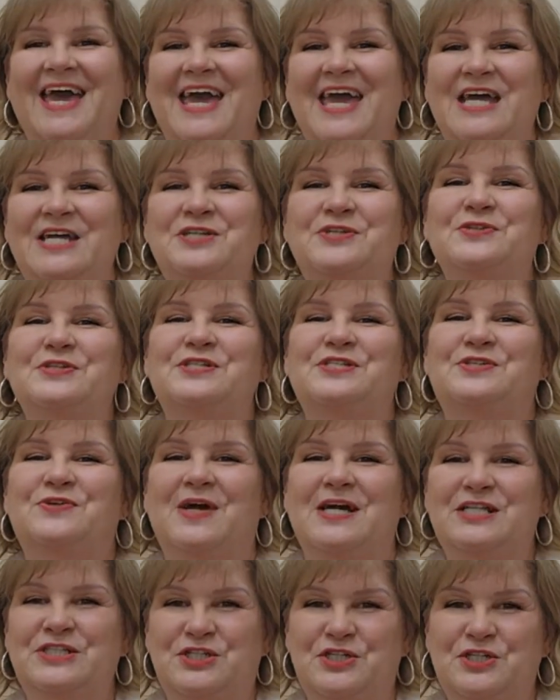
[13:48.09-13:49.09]
Interest
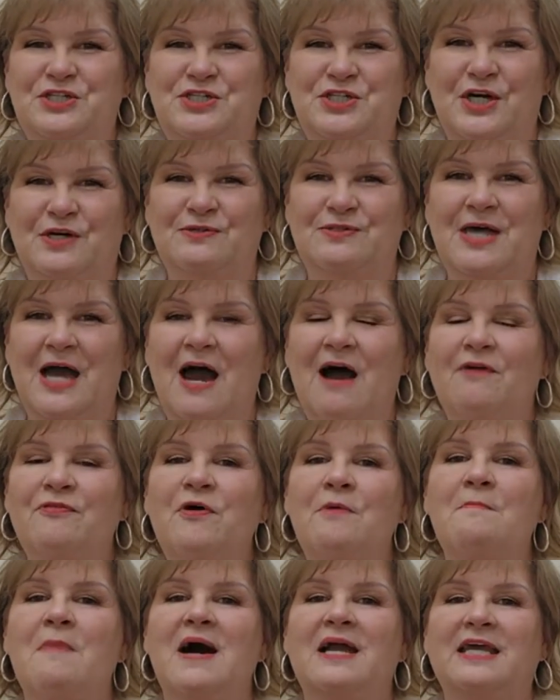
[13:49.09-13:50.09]
rate just shows how
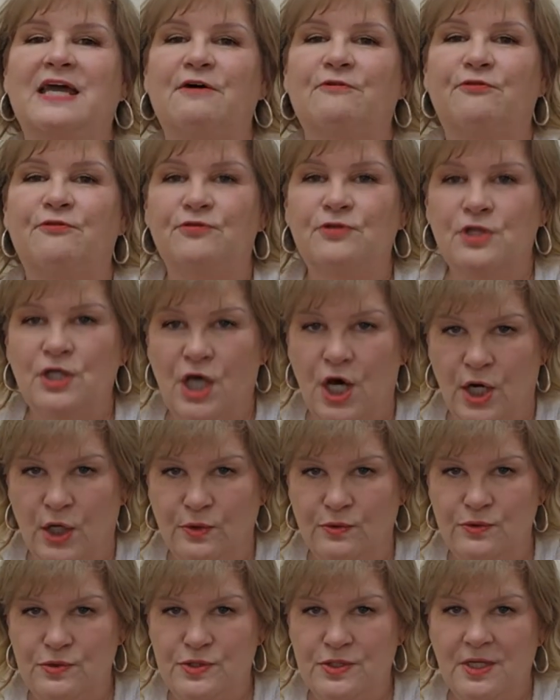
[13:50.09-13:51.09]
the money
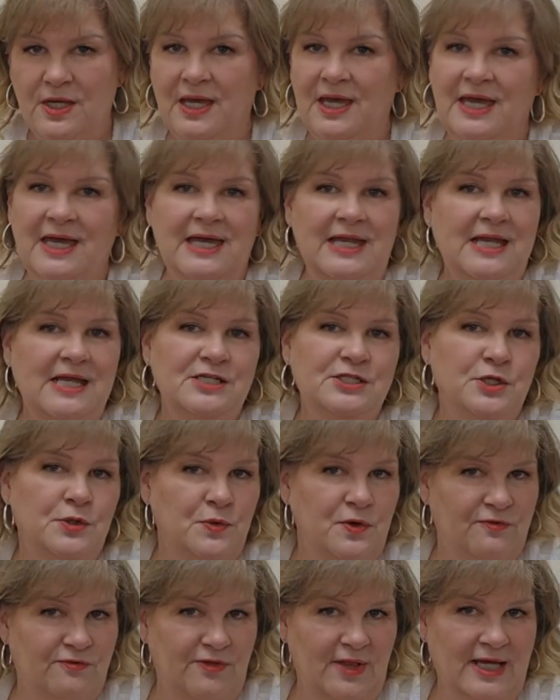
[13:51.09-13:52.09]
flows. It isn't
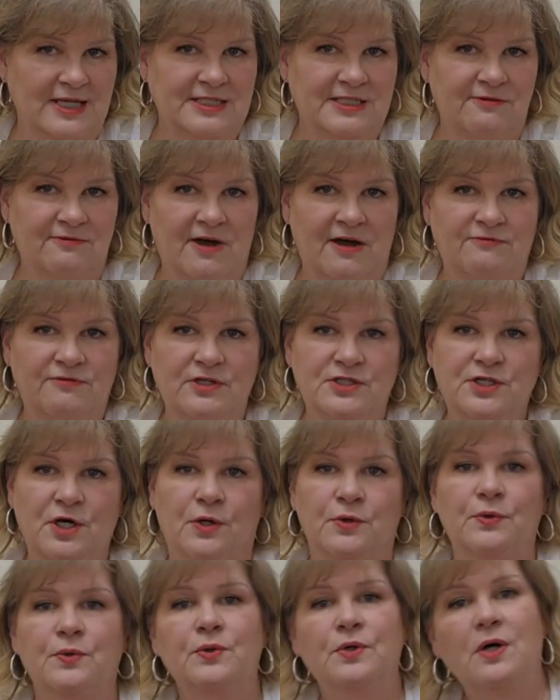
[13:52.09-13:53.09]
reflective of the
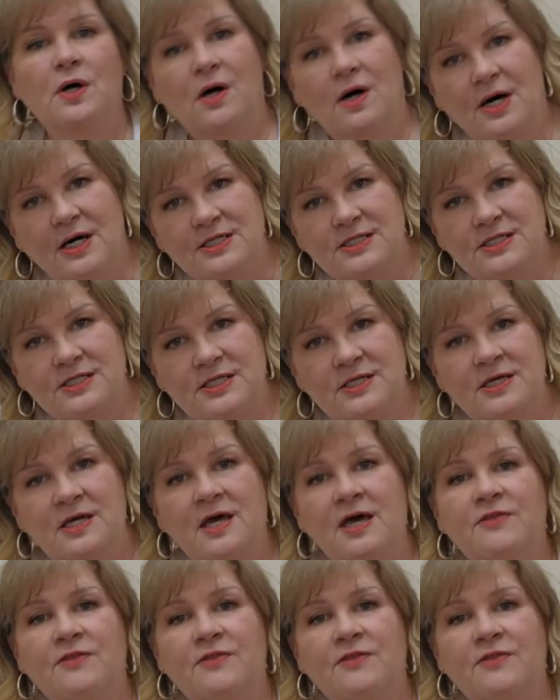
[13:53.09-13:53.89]
total cost.